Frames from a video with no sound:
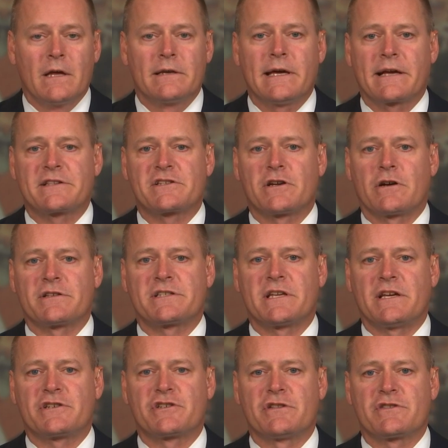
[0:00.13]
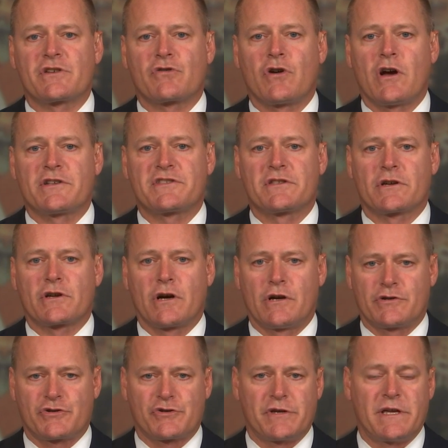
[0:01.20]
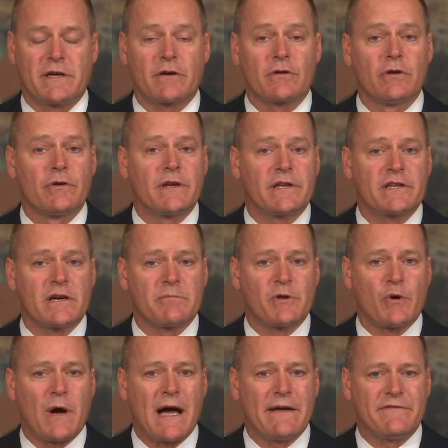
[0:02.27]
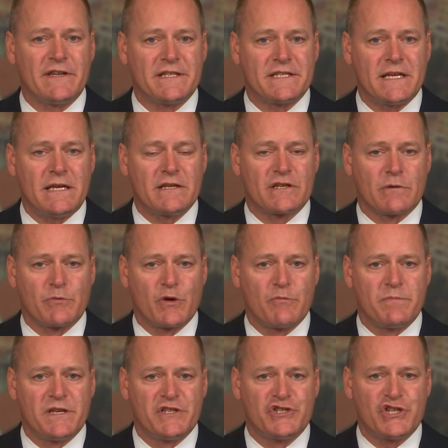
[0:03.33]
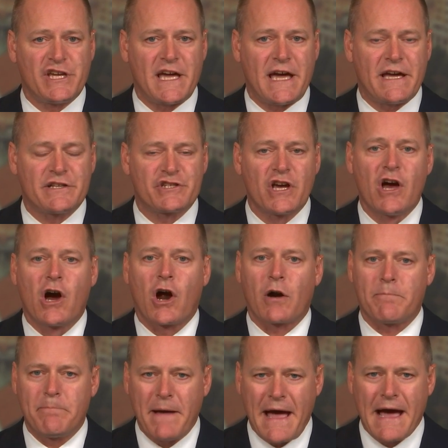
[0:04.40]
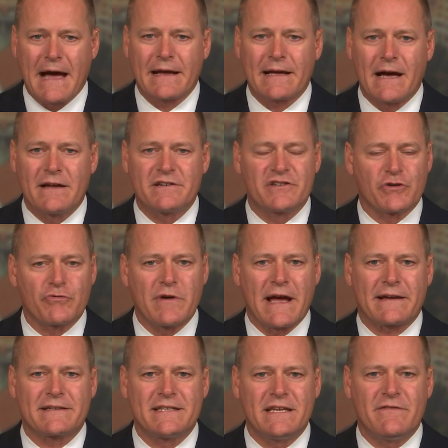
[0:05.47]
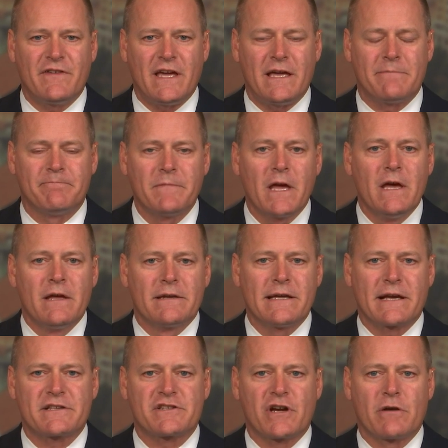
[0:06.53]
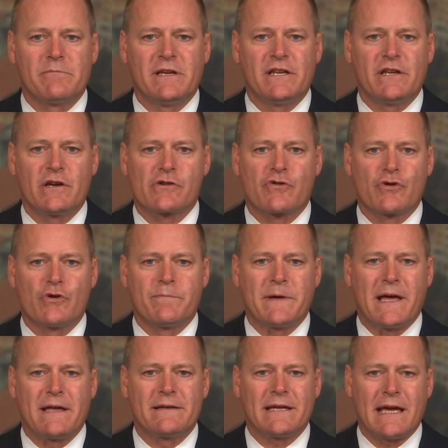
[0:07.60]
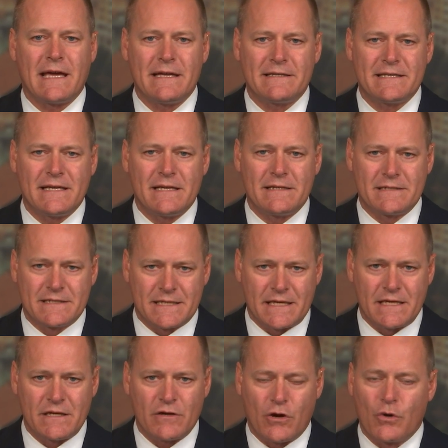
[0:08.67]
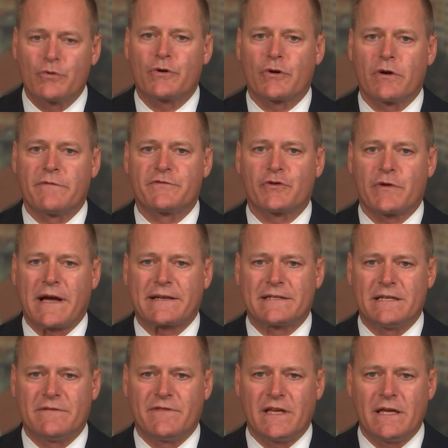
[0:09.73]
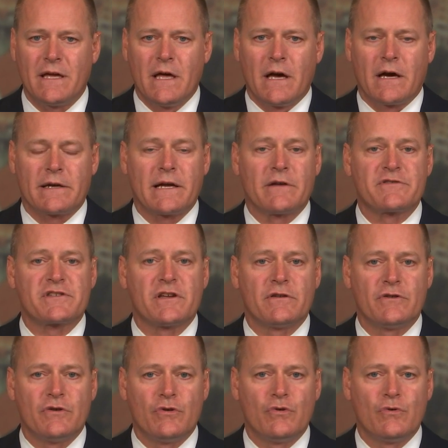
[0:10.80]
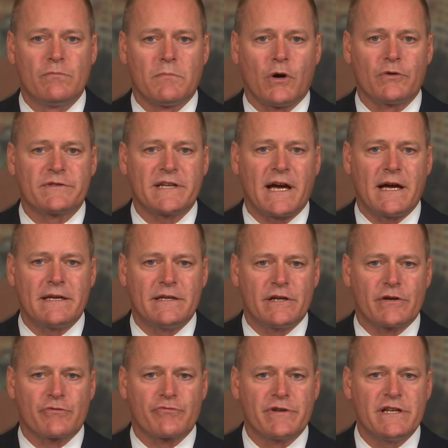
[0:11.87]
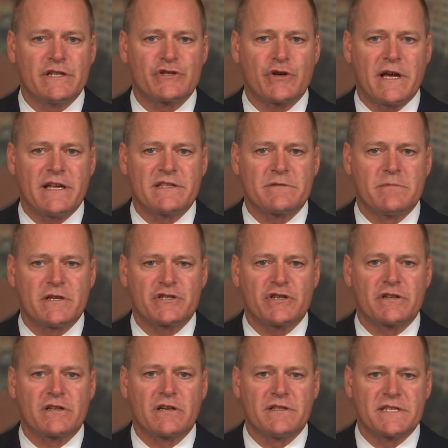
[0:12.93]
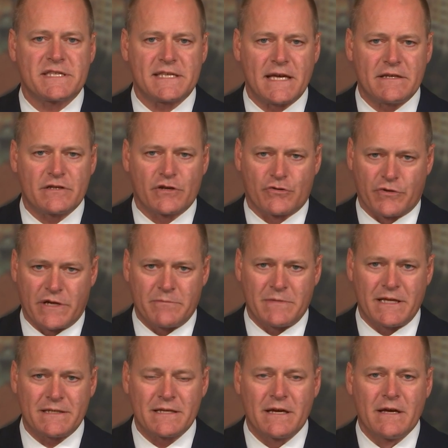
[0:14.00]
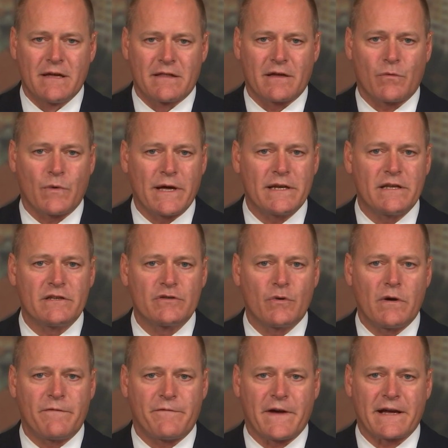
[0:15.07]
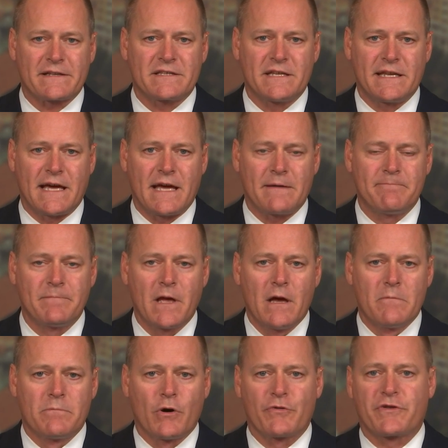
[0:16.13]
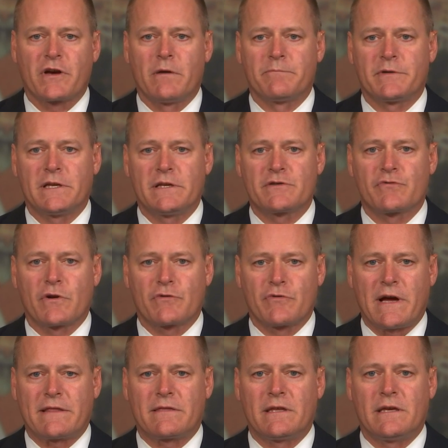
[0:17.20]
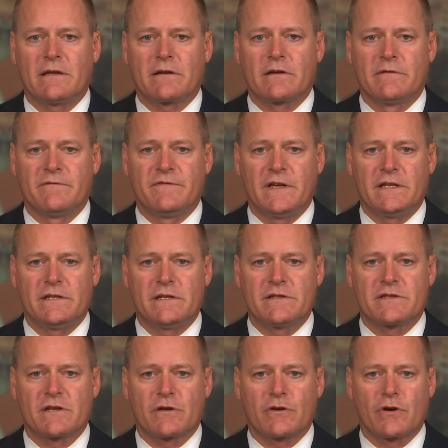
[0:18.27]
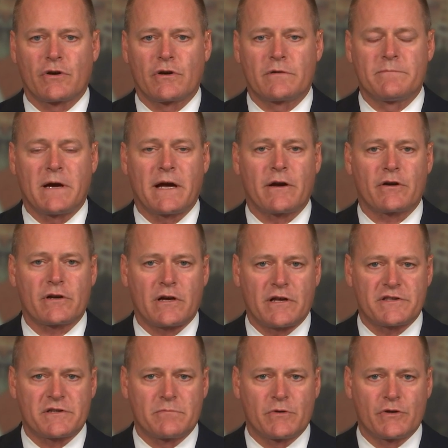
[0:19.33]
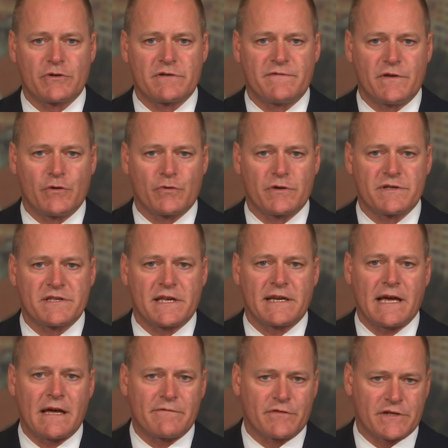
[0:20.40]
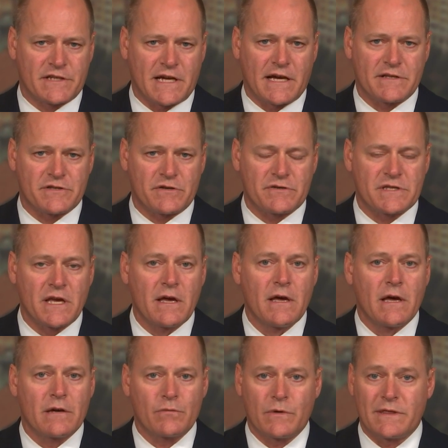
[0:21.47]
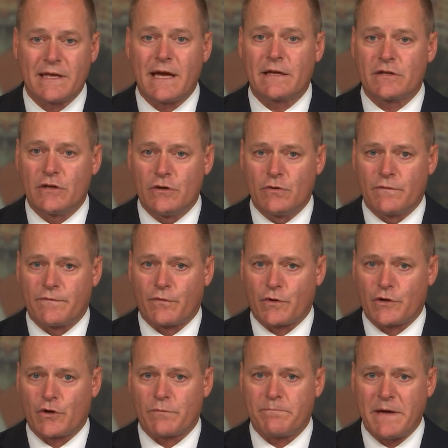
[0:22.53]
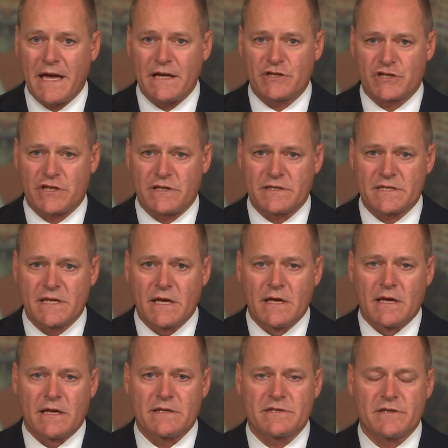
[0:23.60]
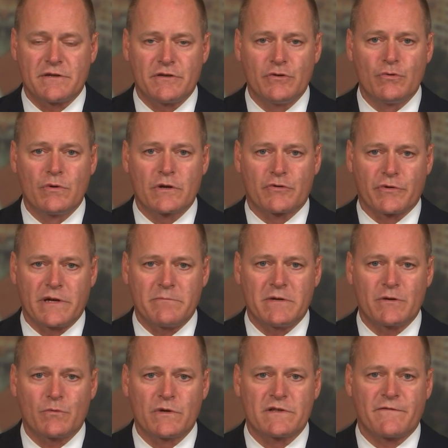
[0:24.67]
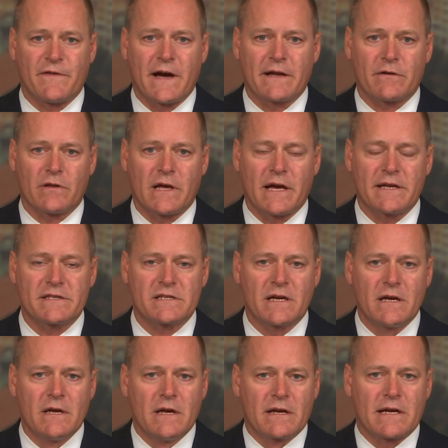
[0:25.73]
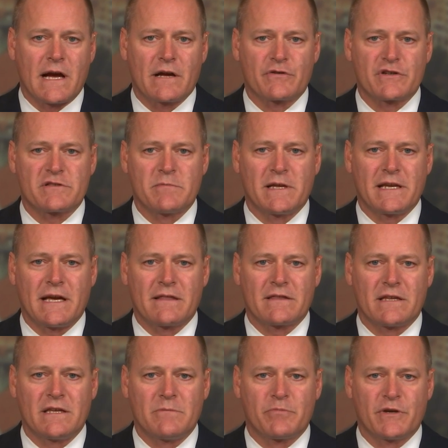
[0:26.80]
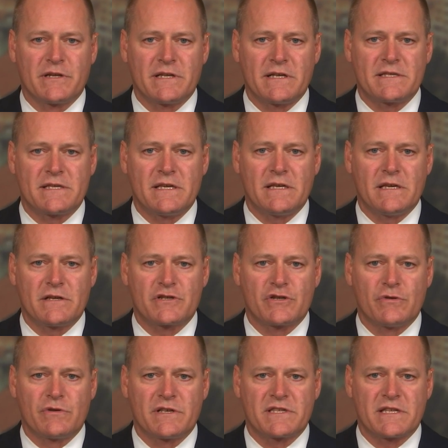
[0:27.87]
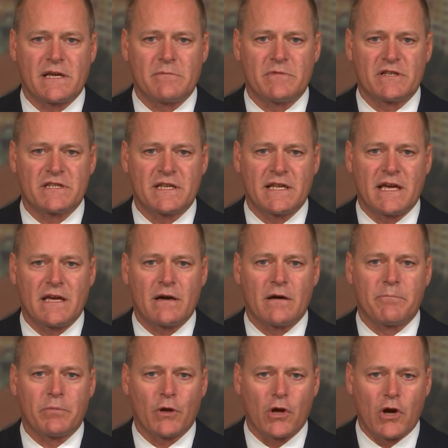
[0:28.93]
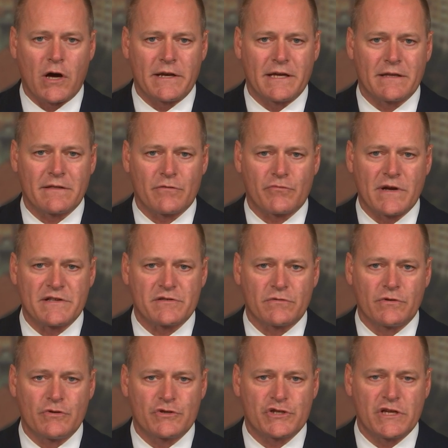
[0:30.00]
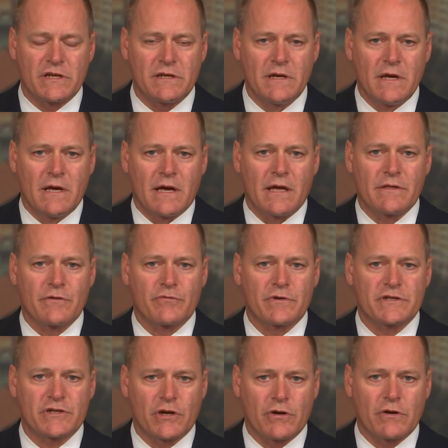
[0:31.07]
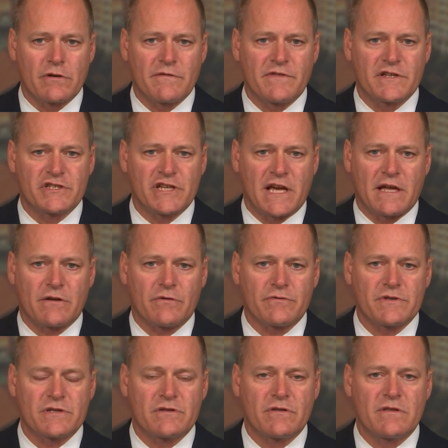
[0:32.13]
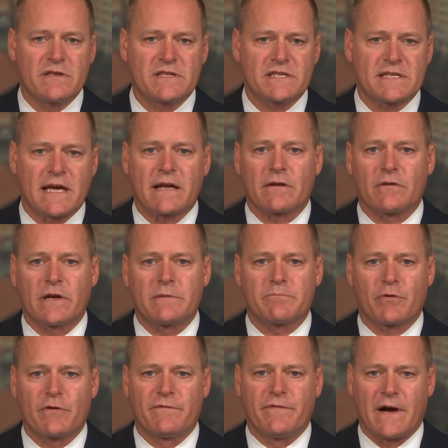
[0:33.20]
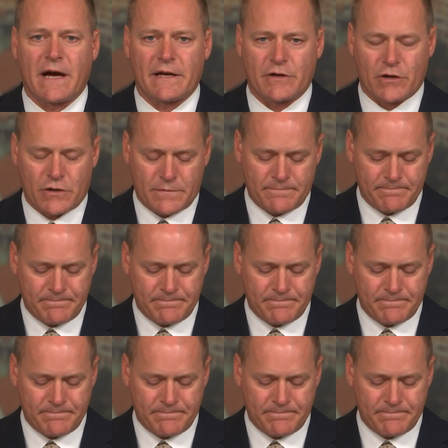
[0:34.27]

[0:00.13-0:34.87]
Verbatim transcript: Nexstar stations across the country, including WIVT and WBGH, are back on DirecTV. Nexstar media group and AT&T, owner of DirecTV, announced a new multi-year retransmission consent agreement that went into effect today. Both companies regret the inconvenience incurred by our customers, viewers, and advertisers, and we thank you for your patience as the new agreement was finalized. Congressman Anthony Brindisi issued a statement today applauding the resolution and the return of the channels to the satellite provider.